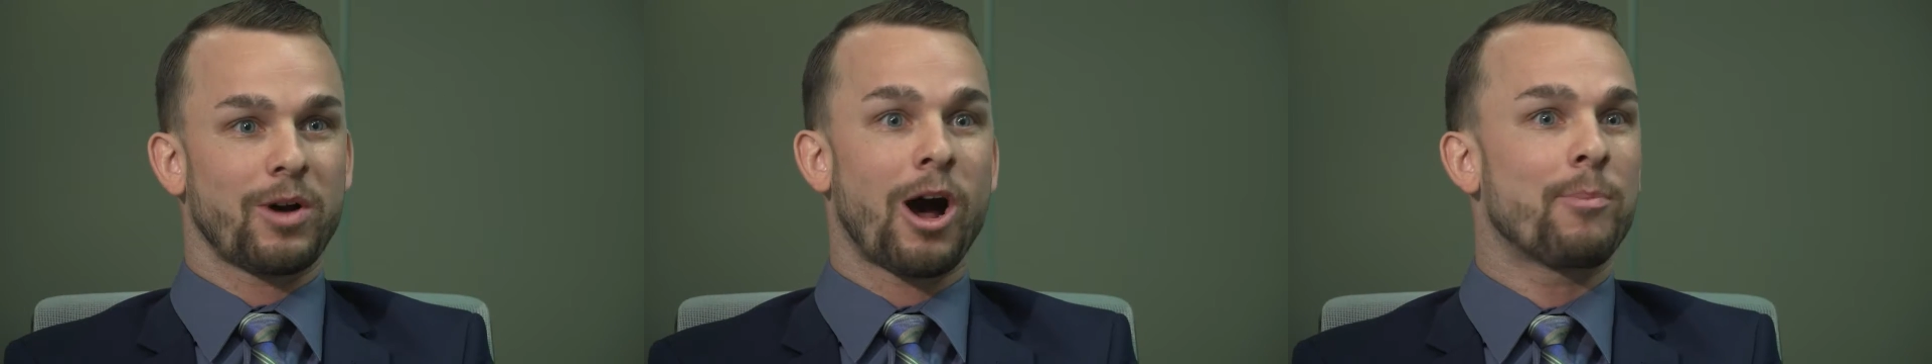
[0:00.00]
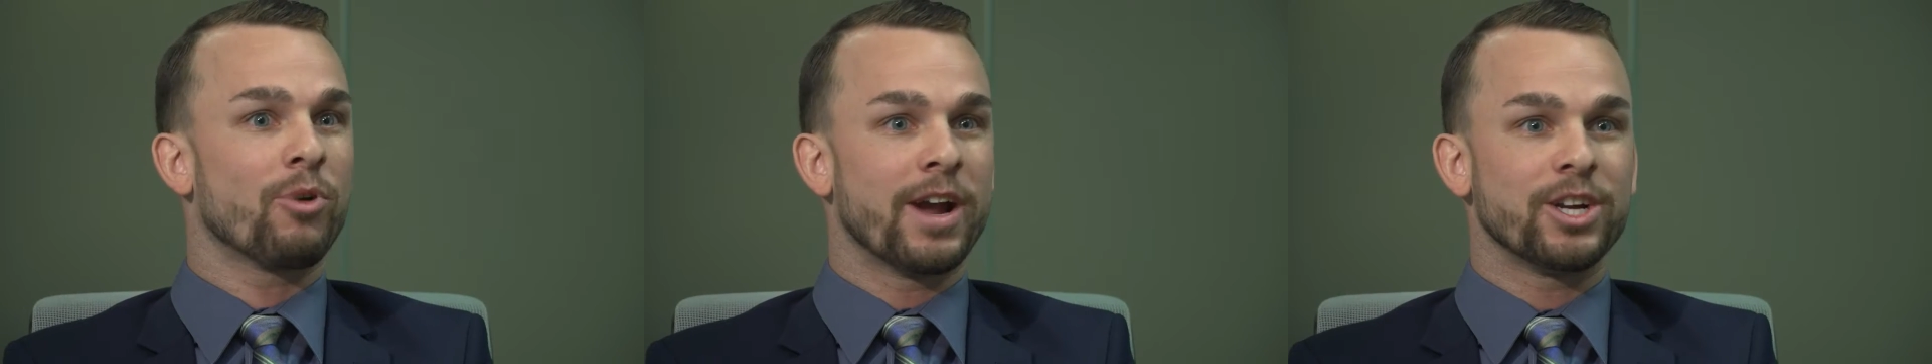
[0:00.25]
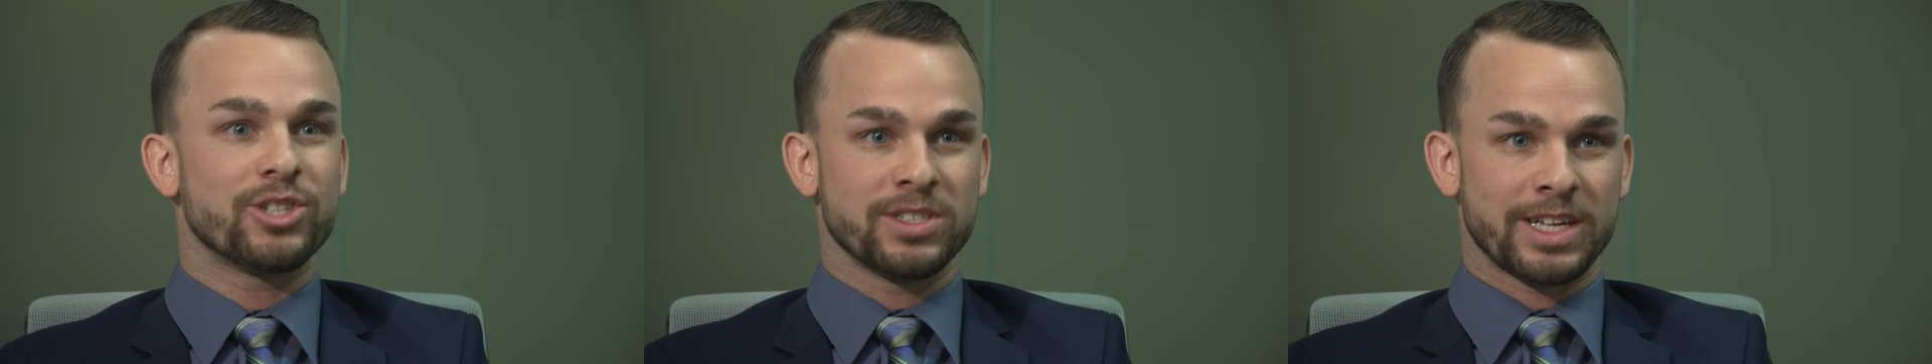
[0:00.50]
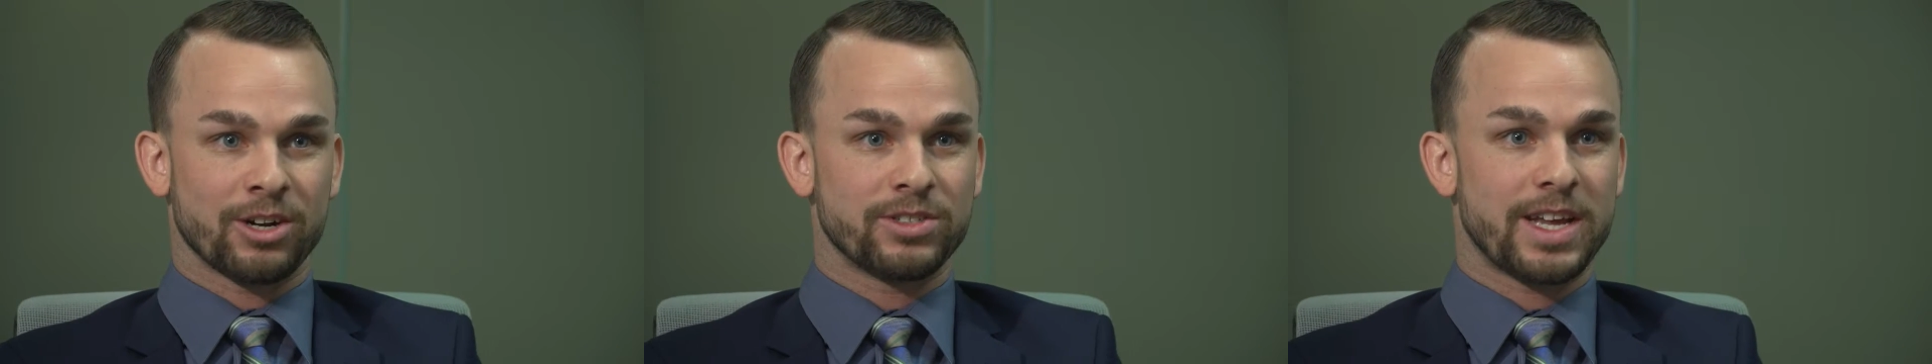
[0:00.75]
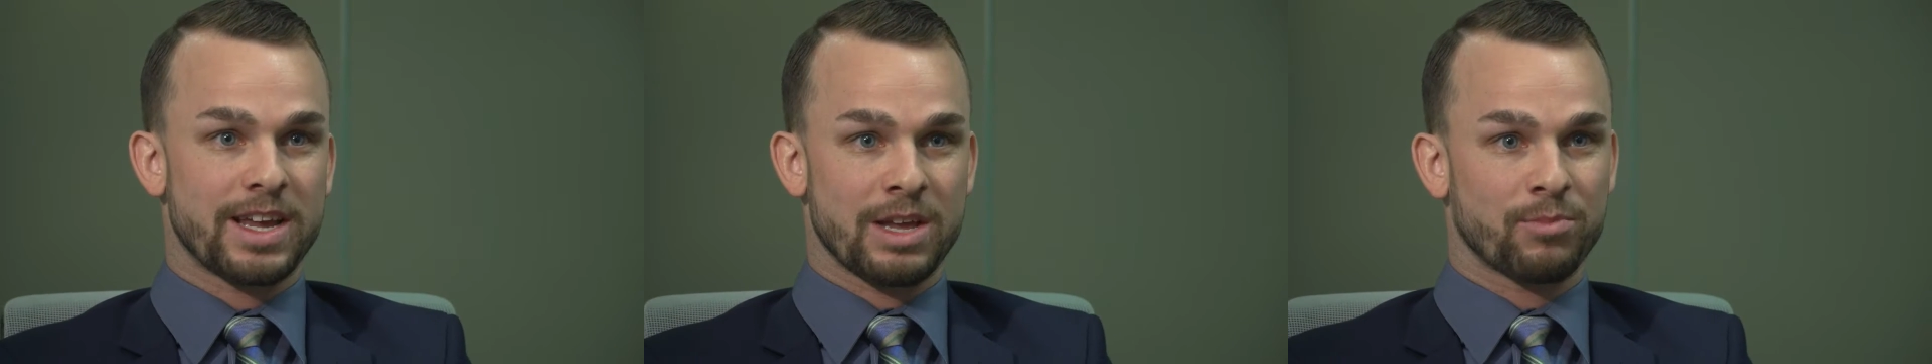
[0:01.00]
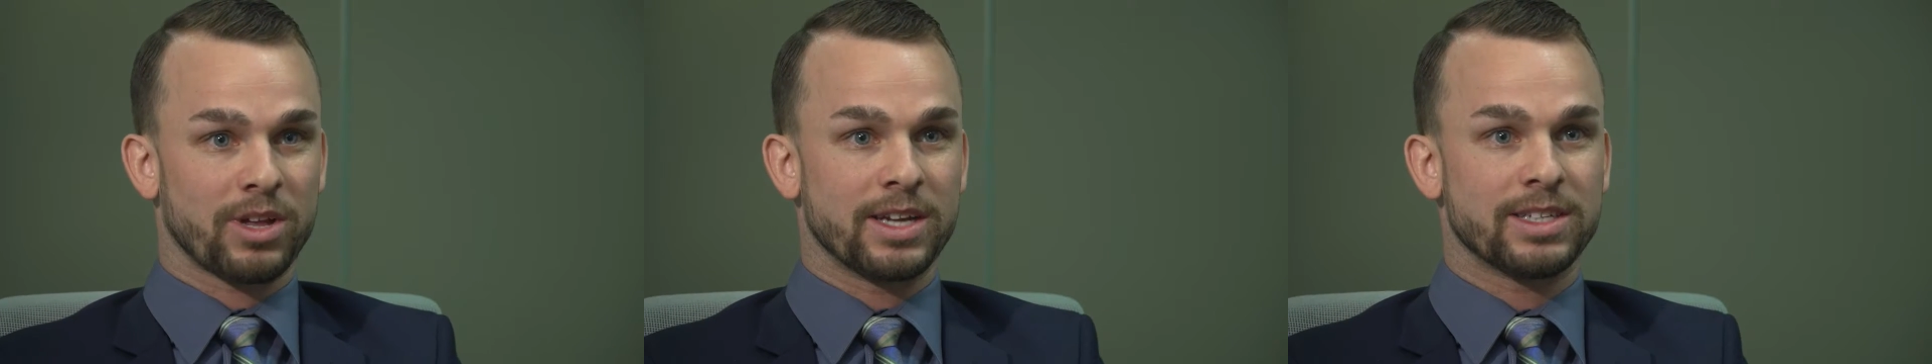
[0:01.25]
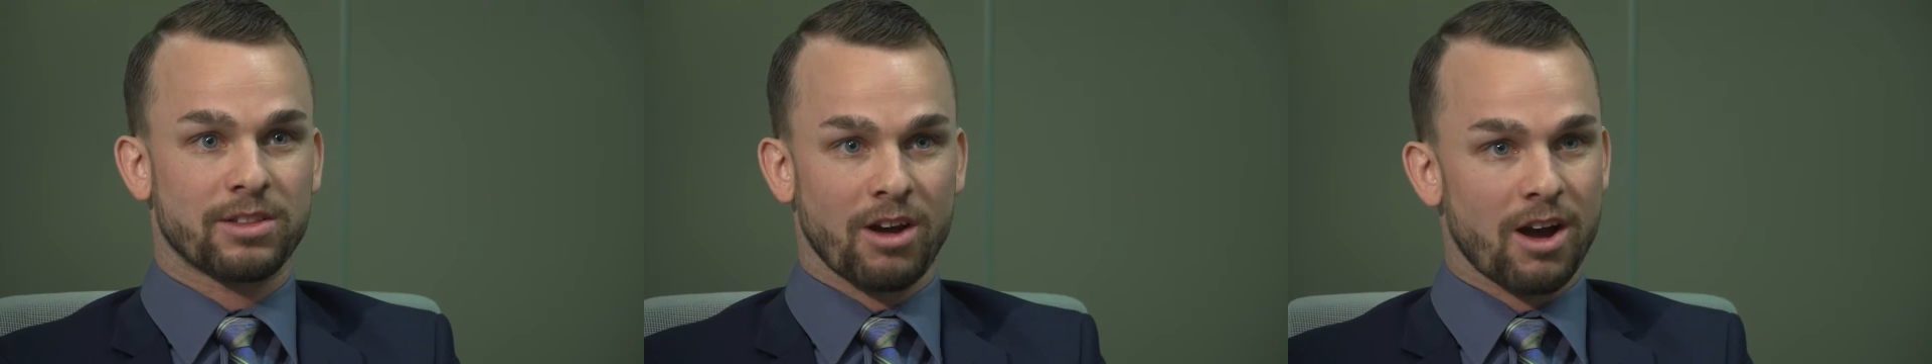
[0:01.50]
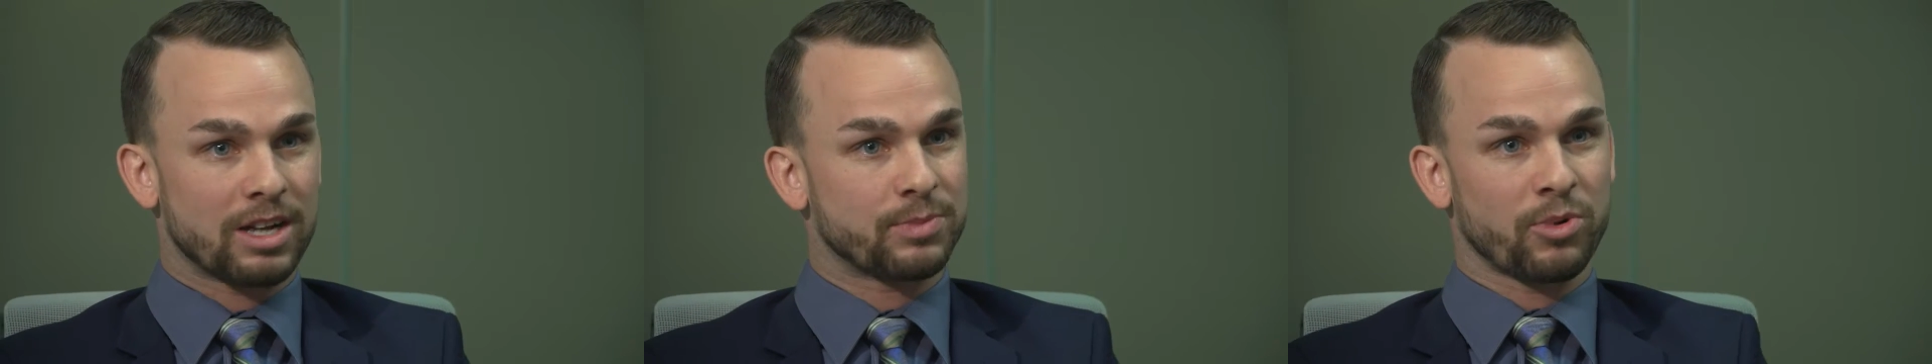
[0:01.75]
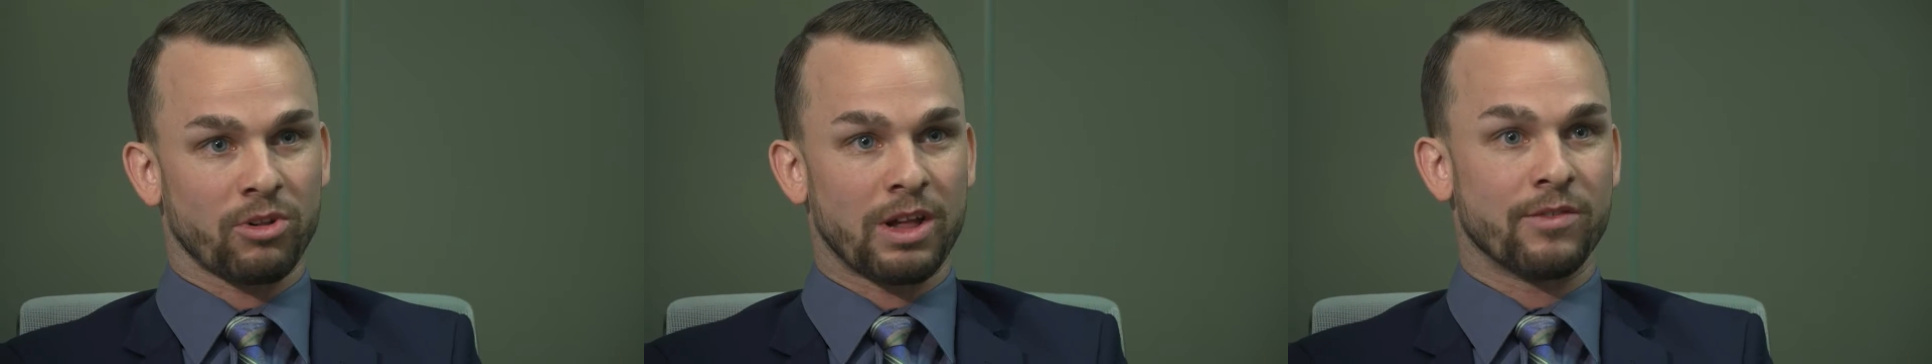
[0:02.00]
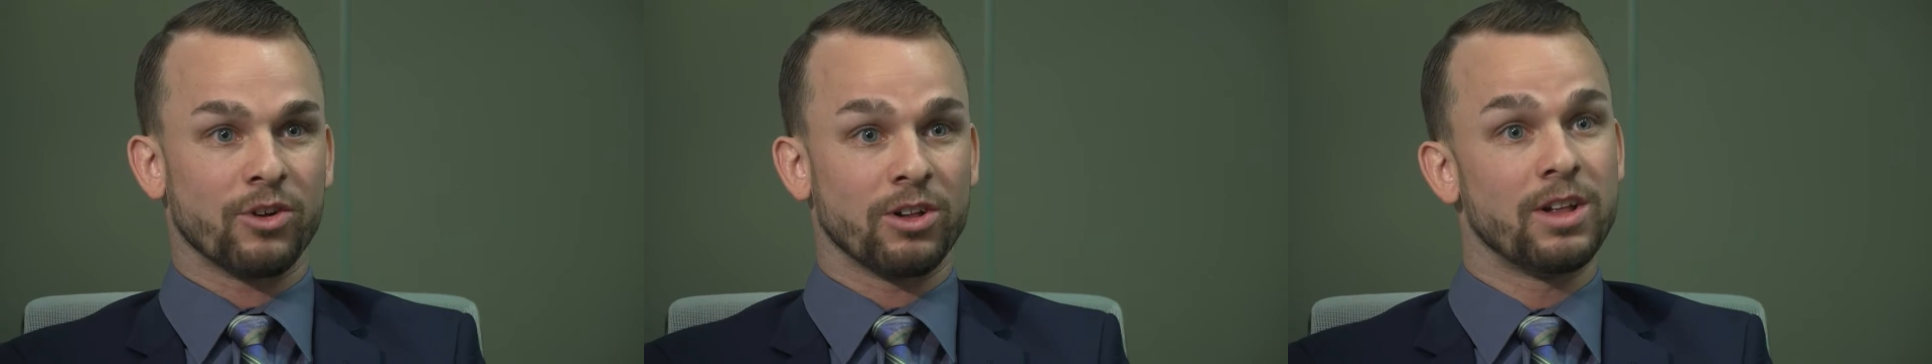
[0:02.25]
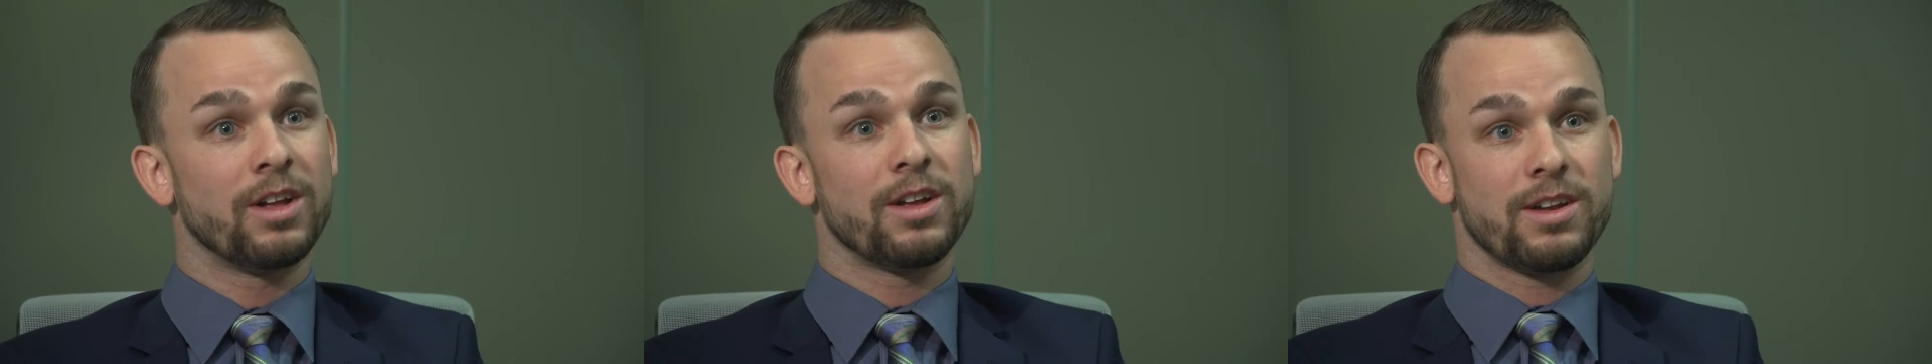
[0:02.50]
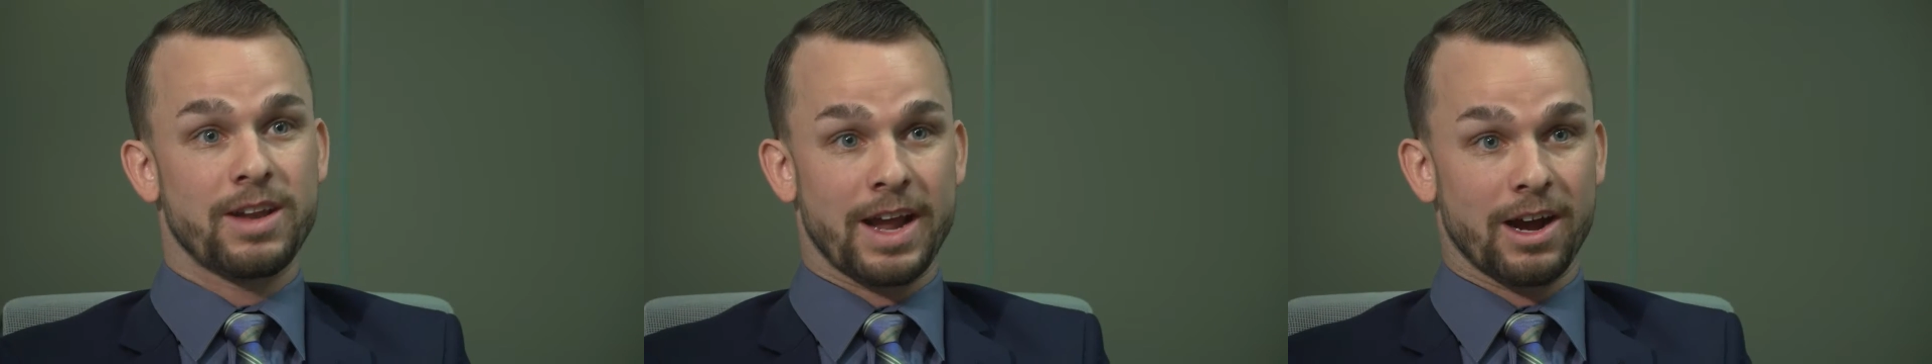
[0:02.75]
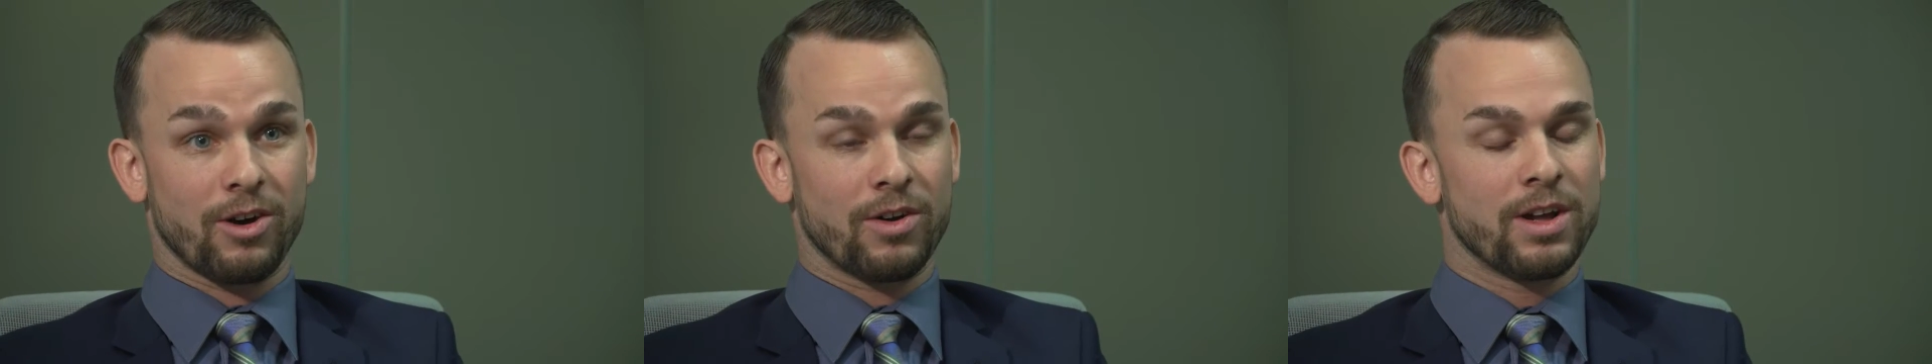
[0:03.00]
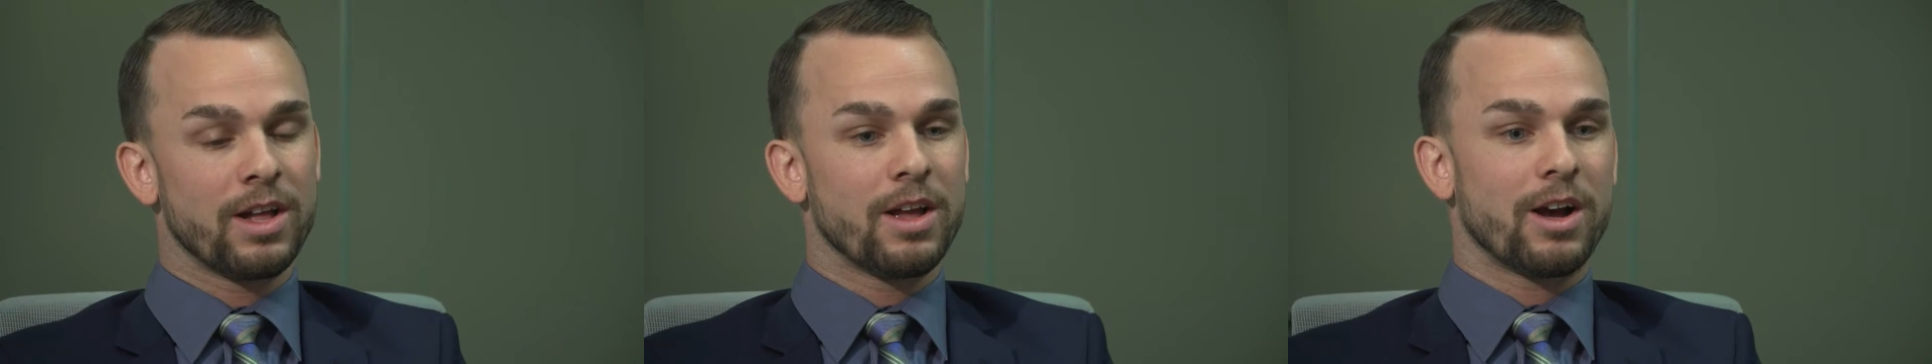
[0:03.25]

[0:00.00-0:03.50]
operations that are taking place at the hospital level now.